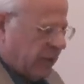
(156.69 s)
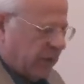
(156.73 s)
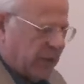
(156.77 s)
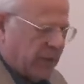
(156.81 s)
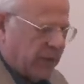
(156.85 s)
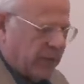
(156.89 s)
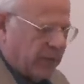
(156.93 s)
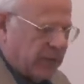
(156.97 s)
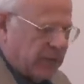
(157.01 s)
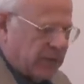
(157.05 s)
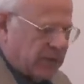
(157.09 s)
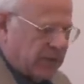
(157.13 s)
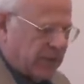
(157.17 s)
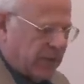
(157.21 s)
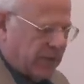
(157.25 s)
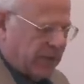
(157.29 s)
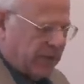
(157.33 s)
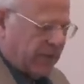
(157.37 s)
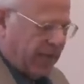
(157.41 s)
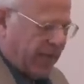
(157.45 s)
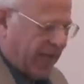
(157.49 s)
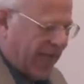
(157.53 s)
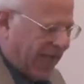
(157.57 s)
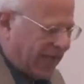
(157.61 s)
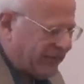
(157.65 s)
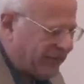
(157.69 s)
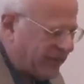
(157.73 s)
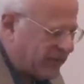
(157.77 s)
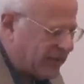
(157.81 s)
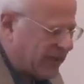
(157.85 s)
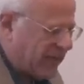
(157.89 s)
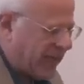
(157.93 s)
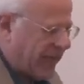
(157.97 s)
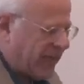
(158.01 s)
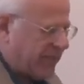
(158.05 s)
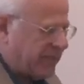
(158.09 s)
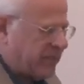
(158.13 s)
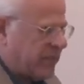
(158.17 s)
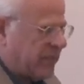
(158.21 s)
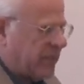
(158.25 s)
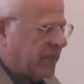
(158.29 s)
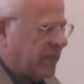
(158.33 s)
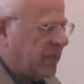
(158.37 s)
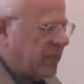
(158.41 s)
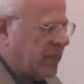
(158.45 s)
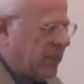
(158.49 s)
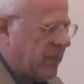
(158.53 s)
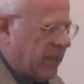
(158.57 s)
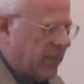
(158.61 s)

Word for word: that we see, the advertising,